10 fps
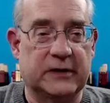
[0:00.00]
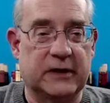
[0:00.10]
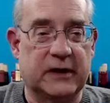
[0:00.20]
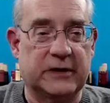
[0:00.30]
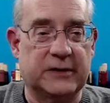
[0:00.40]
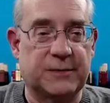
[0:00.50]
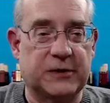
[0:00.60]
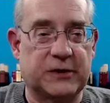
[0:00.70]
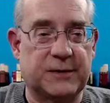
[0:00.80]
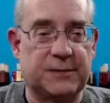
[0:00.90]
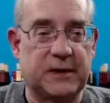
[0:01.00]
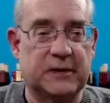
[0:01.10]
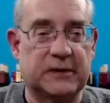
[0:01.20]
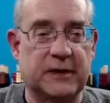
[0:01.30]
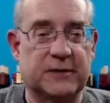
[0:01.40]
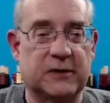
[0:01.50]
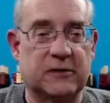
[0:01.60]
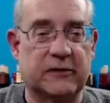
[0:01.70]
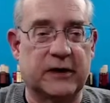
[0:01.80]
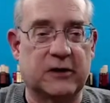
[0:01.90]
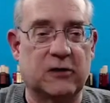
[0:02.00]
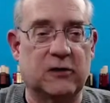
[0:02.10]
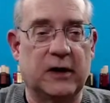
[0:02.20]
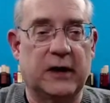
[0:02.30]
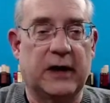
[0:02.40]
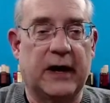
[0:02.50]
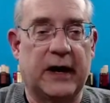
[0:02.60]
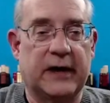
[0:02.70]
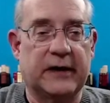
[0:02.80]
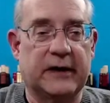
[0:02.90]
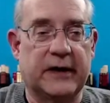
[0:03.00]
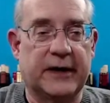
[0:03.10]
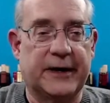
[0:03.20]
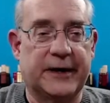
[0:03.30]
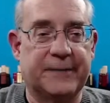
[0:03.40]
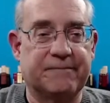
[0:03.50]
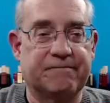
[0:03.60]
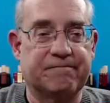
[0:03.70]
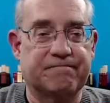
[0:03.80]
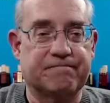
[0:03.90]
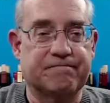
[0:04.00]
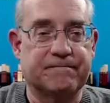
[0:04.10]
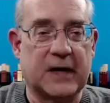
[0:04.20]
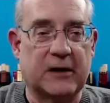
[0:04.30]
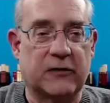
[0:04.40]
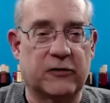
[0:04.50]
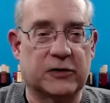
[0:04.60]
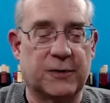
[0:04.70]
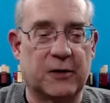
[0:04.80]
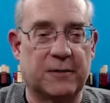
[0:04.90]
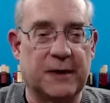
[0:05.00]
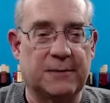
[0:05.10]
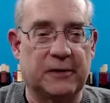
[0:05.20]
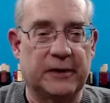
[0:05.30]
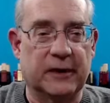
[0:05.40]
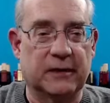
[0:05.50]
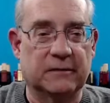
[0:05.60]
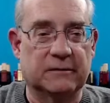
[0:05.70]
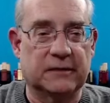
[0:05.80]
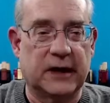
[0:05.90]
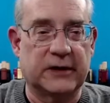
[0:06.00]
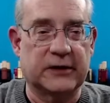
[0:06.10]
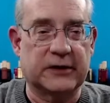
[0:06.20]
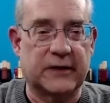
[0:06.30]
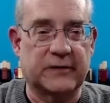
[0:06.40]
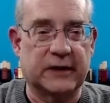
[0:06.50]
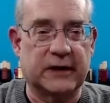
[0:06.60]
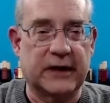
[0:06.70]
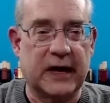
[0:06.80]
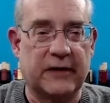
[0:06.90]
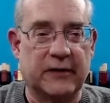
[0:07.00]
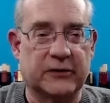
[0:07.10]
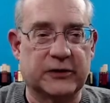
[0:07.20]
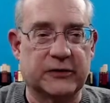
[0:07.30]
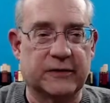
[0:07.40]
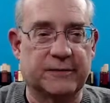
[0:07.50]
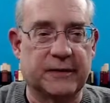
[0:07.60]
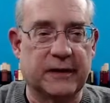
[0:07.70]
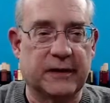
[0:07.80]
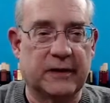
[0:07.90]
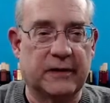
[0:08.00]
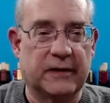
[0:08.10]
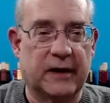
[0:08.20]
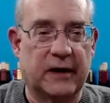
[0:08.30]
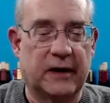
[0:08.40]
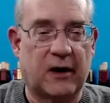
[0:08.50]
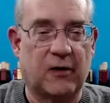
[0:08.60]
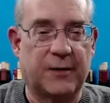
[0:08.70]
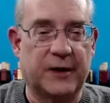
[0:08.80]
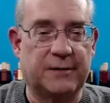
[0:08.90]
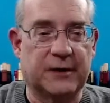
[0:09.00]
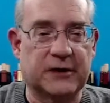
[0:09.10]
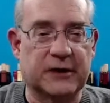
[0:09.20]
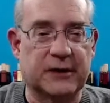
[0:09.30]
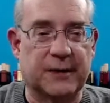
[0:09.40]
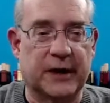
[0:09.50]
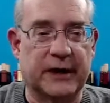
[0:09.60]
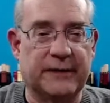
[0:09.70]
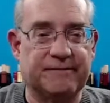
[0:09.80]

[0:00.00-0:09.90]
As I mentioned, CM Center, thank you. And I know there's some other people here. I just have to get down there to them. I hope I didn't miss anybody.